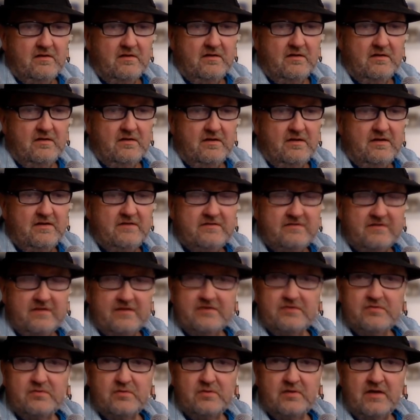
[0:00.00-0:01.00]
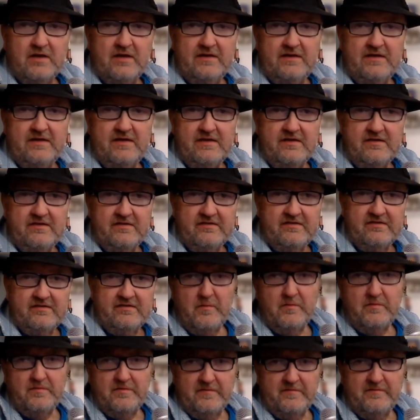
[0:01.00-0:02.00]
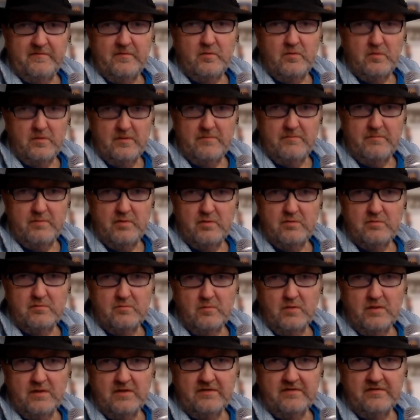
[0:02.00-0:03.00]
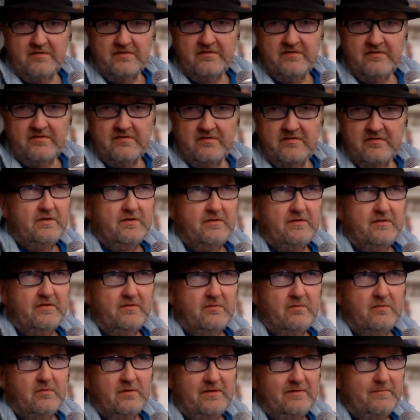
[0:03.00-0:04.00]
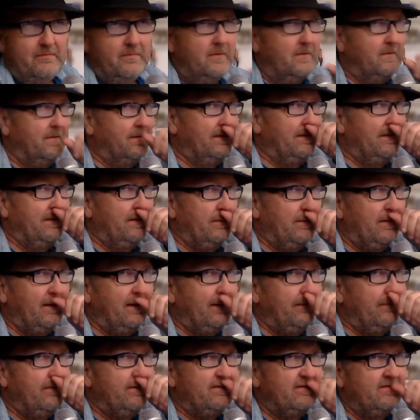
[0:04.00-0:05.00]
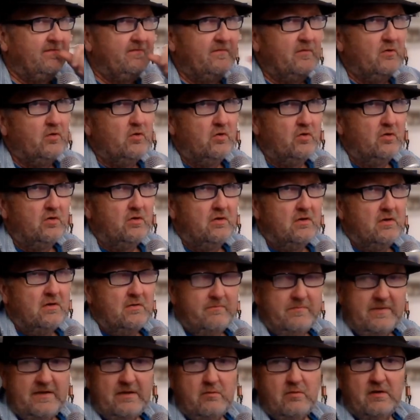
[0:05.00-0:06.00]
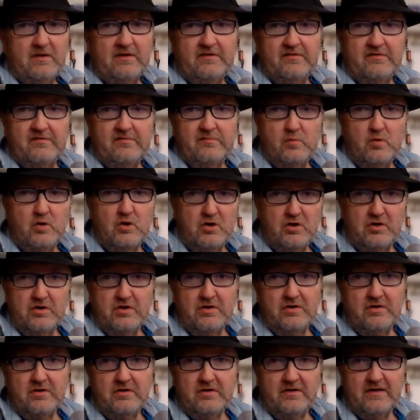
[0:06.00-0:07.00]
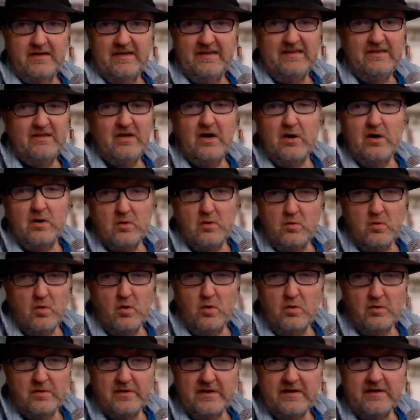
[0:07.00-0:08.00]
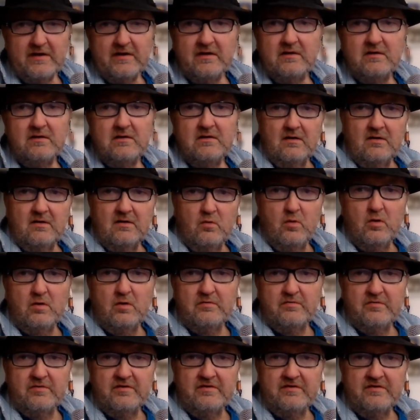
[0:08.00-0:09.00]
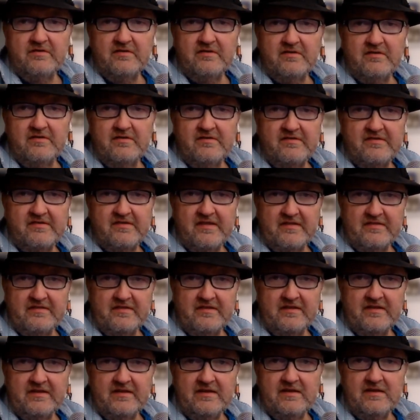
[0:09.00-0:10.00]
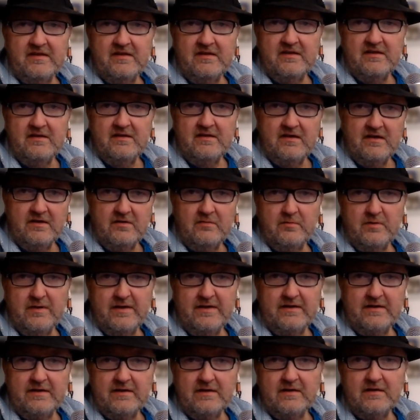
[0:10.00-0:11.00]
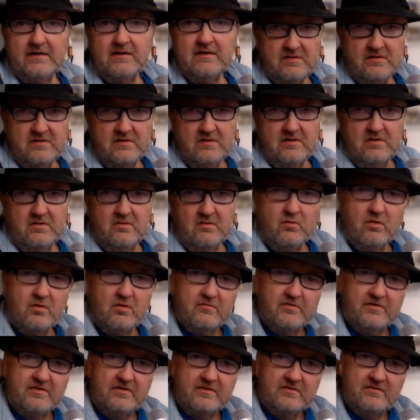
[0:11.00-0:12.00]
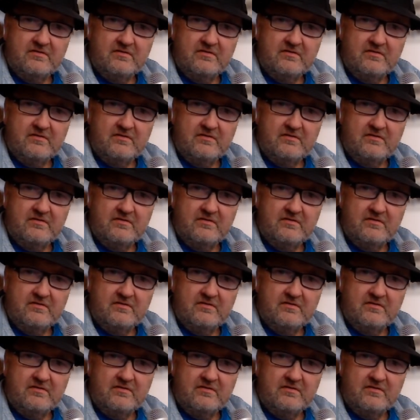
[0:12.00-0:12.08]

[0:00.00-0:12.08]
intellectual ideas. The four important ones, they're all important in their way, but the four big ones were, in no order, Quadrant, Southerly, Arena. Quadrant